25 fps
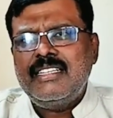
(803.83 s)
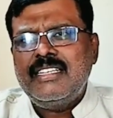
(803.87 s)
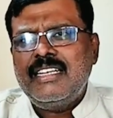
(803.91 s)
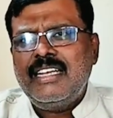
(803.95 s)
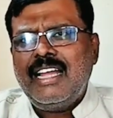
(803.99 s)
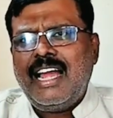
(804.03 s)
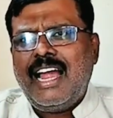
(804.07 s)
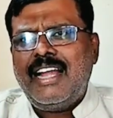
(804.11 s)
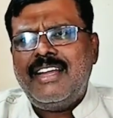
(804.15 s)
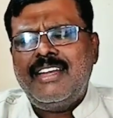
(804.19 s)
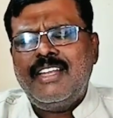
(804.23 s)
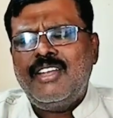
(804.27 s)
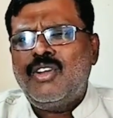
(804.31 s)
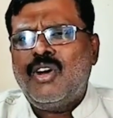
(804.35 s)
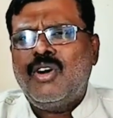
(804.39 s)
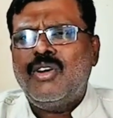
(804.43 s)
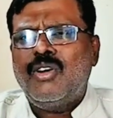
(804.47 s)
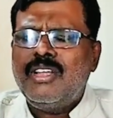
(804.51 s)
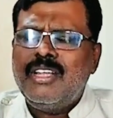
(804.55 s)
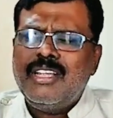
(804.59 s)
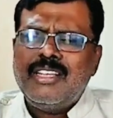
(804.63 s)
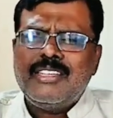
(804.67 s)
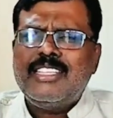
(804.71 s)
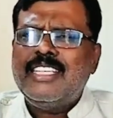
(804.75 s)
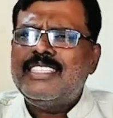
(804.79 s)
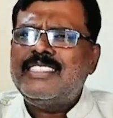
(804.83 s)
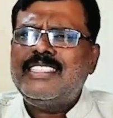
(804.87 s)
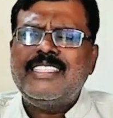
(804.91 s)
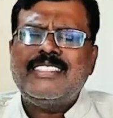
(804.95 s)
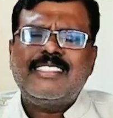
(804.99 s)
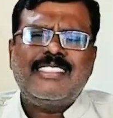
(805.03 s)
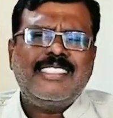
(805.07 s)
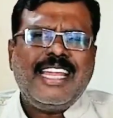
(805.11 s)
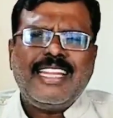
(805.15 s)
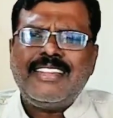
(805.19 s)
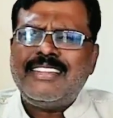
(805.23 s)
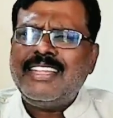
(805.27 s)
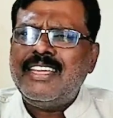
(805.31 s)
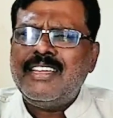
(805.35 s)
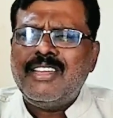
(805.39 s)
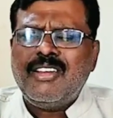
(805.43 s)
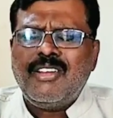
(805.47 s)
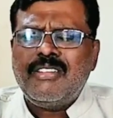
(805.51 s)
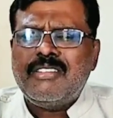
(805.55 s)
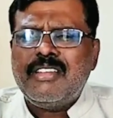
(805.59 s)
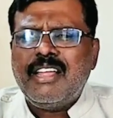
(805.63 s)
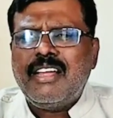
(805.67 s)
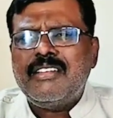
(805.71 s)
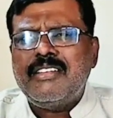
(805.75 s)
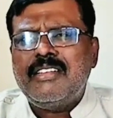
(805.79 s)
And this is nothing,
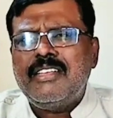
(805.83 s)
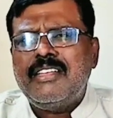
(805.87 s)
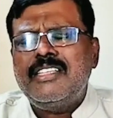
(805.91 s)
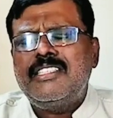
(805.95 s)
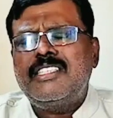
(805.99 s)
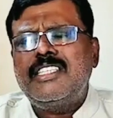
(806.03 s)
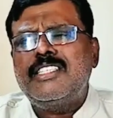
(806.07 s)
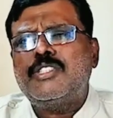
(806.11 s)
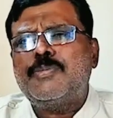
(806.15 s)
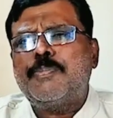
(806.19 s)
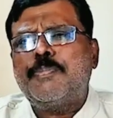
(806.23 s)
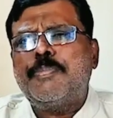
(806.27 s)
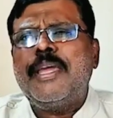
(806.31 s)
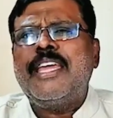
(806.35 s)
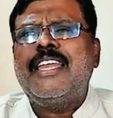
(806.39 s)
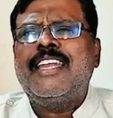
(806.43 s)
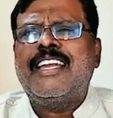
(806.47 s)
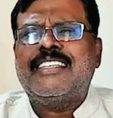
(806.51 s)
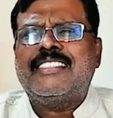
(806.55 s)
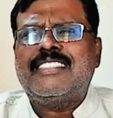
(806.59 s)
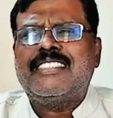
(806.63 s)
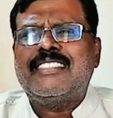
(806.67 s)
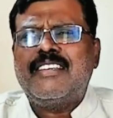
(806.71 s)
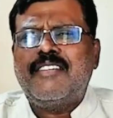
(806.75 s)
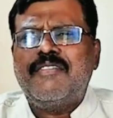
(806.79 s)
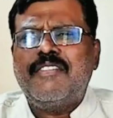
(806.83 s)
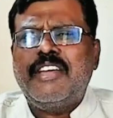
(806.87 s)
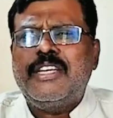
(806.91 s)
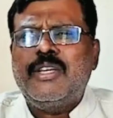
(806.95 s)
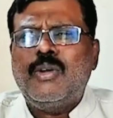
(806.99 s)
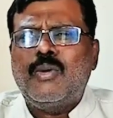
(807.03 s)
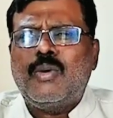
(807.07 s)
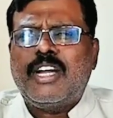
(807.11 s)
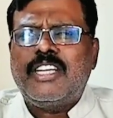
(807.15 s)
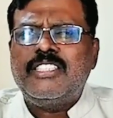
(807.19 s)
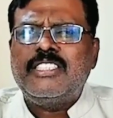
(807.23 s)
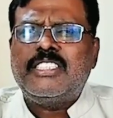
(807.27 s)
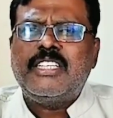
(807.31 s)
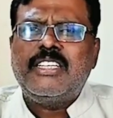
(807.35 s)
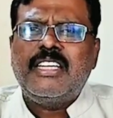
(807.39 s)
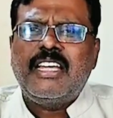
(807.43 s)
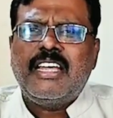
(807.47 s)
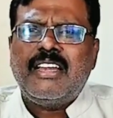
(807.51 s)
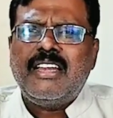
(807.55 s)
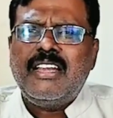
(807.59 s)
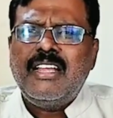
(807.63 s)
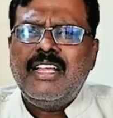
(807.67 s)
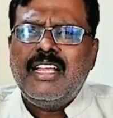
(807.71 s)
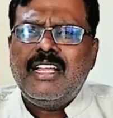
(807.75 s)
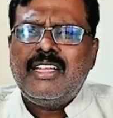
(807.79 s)
it is peanuts when you
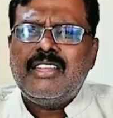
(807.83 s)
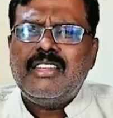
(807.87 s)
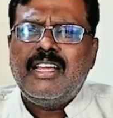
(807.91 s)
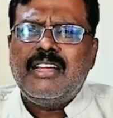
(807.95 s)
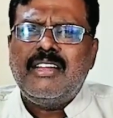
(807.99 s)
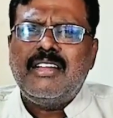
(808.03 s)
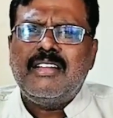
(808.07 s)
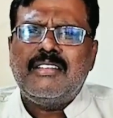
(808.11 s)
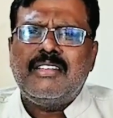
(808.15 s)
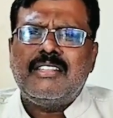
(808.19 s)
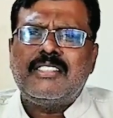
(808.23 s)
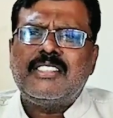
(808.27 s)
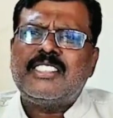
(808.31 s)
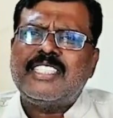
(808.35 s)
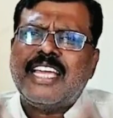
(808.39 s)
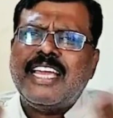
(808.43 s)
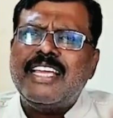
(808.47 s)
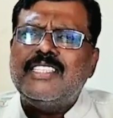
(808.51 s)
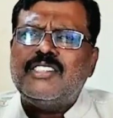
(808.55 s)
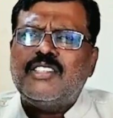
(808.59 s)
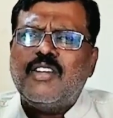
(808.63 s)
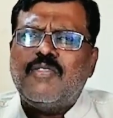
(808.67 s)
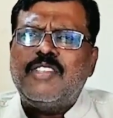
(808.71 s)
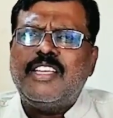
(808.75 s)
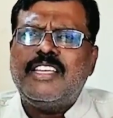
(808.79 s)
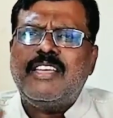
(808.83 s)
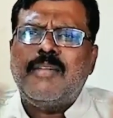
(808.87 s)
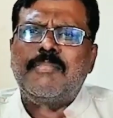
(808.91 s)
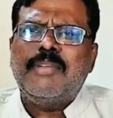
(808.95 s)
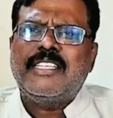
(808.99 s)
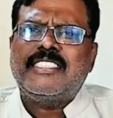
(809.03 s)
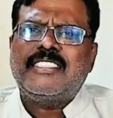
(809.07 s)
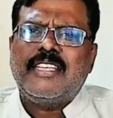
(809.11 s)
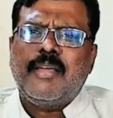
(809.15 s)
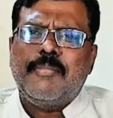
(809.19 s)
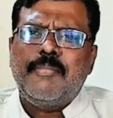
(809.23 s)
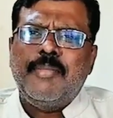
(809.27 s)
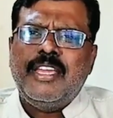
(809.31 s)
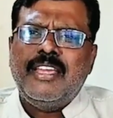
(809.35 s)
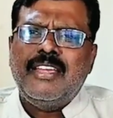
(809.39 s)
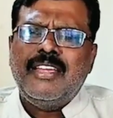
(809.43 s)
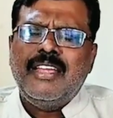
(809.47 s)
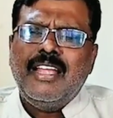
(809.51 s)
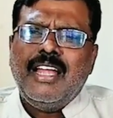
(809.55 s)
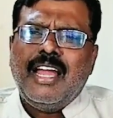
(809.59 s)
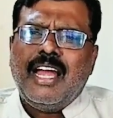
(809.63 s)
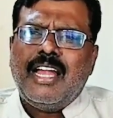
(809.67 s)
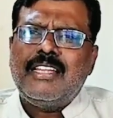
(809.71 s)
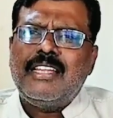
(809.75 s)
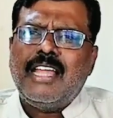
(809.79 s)
consider the size of the MSME
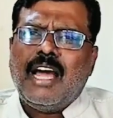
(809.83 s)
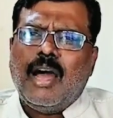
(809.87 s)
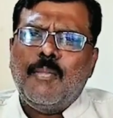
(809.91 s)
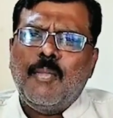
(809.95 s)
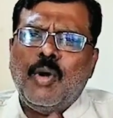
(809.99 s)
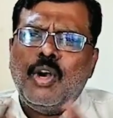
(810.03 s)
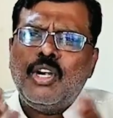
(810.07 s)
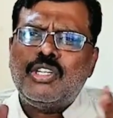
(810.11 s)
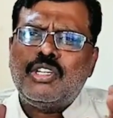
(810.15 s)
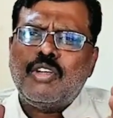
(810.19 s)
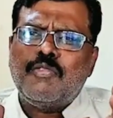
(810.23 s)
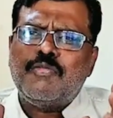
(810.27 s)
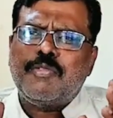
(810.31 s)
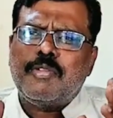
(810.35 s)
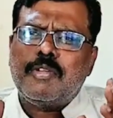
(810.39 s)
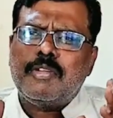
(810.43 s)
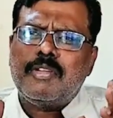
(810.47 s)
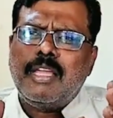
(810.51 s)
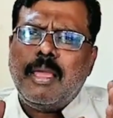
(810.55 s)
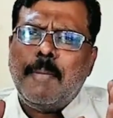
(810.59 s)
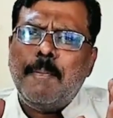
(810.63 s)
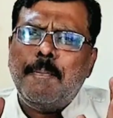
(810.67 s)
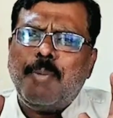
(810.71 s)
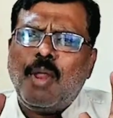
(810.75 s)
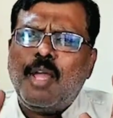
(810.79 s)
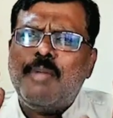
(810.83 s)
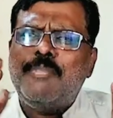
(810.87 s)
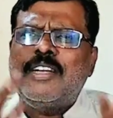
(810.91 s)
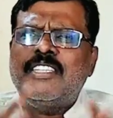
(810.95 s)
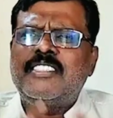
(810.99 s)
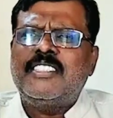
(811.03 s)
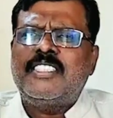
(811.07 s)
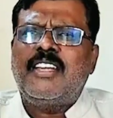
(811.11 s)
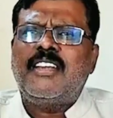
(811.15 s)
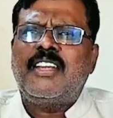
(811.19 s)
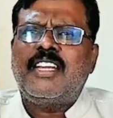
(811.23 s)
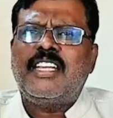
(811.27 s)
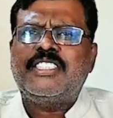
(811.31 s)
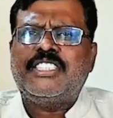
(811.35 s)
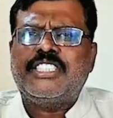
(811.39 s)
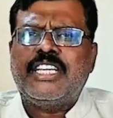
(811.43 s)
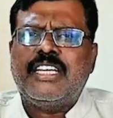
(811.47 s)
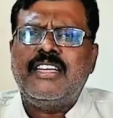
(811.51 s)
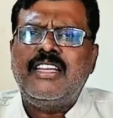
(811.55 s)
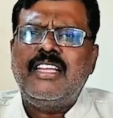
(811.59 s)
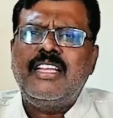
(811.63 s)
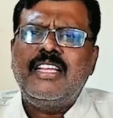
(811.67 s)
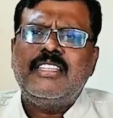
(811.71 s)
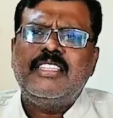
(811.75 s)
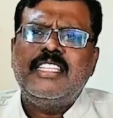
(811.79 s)
and the amount of employment
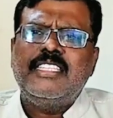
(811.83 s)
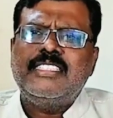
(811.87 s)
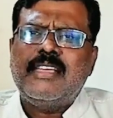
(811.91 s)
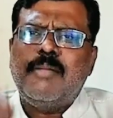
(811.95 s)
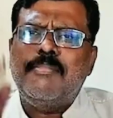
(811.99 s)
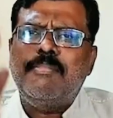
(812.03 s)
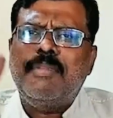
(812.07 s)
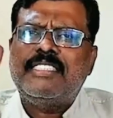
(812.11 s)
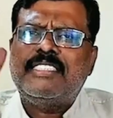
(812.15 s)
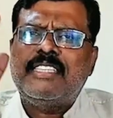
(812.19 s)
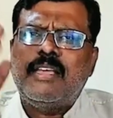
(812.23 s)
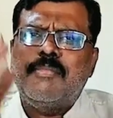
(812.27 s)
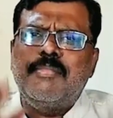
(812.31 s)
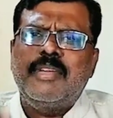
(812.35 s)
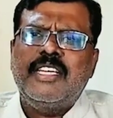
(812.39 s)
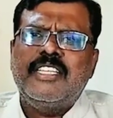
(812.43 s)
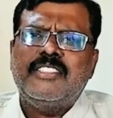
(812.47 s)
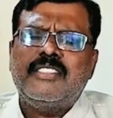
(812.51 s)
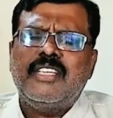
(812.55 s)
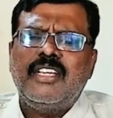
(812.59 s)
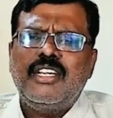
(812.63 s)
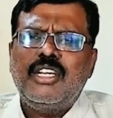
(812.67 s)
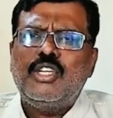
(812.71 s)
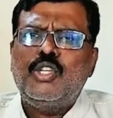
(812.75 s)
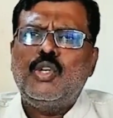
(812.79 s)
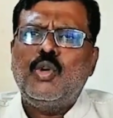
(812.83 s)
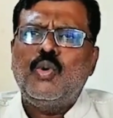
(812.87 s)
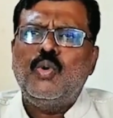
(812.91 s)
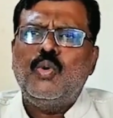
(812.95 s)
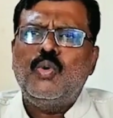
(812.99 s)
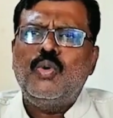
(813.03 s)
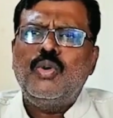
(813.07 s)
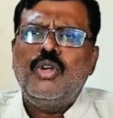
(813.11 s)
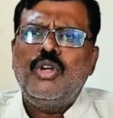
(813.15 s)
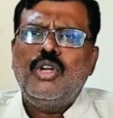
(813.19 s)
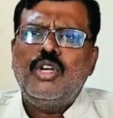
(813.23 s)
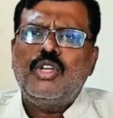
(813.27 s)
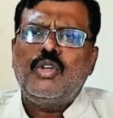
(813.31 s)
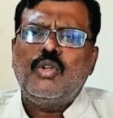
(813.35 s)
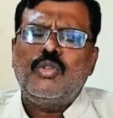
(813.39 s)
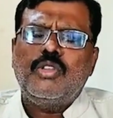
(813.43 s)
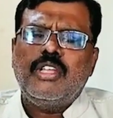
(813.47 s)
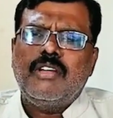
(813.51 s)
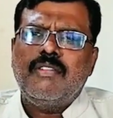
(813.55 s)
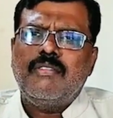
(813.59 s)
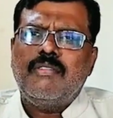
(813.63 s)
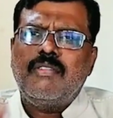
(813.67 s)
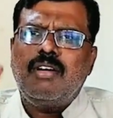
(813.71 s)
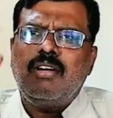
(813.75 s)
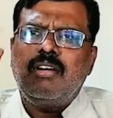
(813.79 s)
generation these MSMEs do to
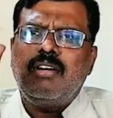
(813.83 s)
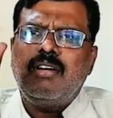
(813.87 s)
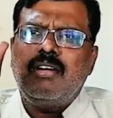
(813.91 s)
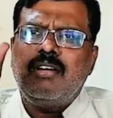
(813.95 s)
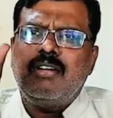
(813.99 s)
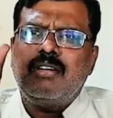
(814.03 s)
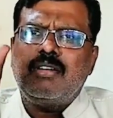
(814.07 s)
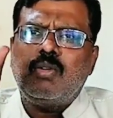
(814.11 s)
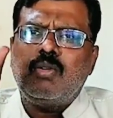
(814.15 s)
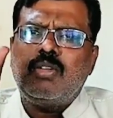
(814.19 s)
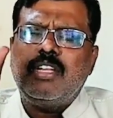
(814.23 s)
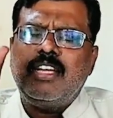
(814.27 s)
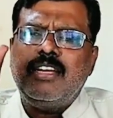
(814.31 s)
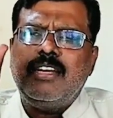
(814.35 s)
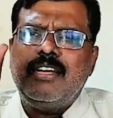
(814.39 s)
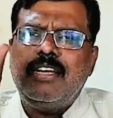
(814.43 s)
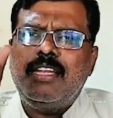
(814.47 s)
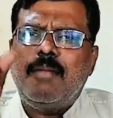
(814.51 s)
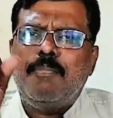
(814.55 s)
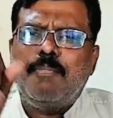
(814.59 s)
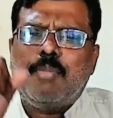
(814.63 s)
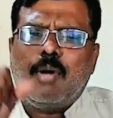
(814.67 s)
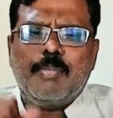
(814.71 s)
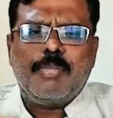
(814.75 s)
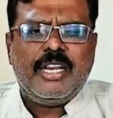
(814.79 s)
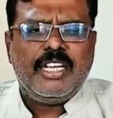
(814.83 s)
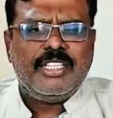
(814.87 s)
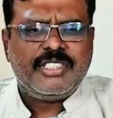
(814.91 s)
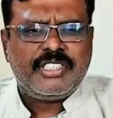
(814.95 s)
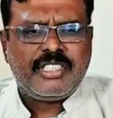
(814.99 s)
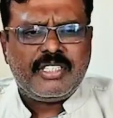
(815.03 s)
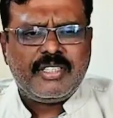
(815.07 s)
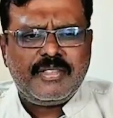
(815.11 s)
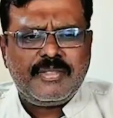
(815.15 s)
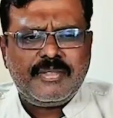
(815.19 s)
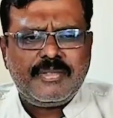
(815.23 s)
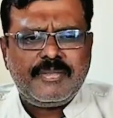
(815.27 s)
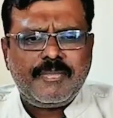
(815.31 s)
the Indian population.